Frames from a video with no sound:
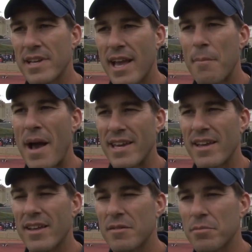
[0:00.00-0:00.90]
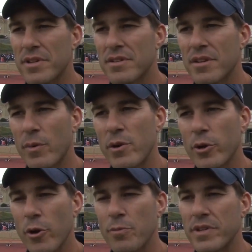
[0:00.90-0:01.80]
They got back in it. But we
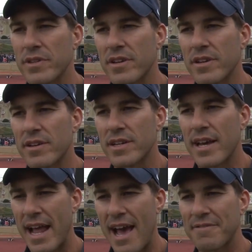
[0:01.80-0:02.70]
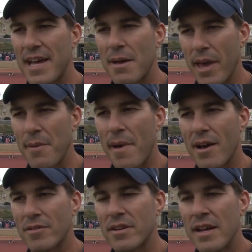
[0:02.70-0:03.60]
regrouped in the at halftime, came
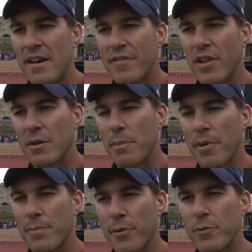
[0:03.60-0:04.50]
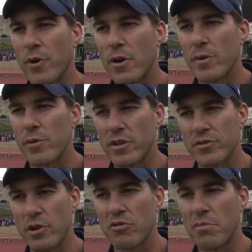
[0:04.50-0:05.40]
out and felt like we played pretty well. We really
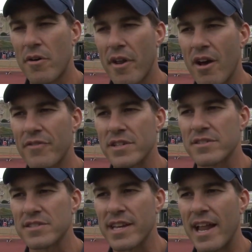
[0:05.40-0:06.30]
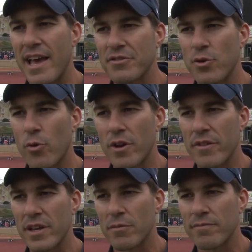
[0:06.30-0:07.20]
controlled the ball on offense in the second half, scored, I
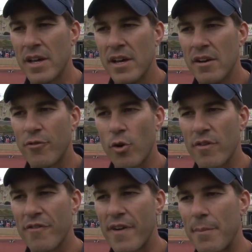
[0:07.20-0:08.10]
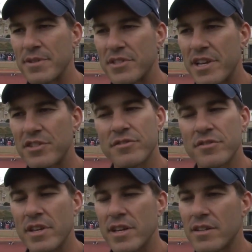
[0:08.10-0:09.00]
think, on four of our five
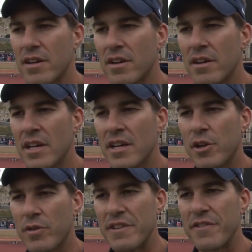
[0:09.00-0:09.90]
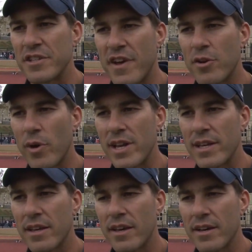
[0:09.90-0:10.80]
possessions. And, you know, defense found a way
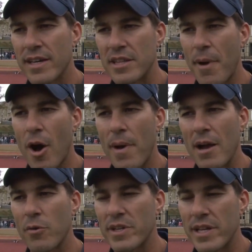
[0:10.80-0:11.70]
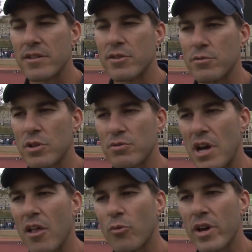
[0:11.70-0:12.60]
to get the ball back when we needed to. So
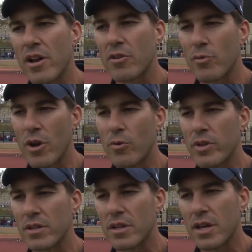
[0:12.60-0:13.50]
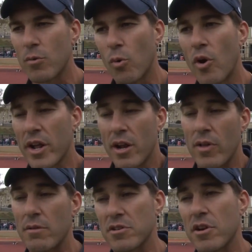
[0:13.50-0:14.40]
solid win on the road, and we're 1-0.
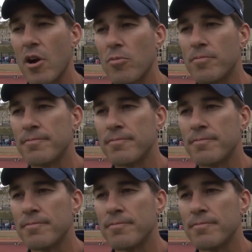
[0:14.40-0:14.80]
That was our goal.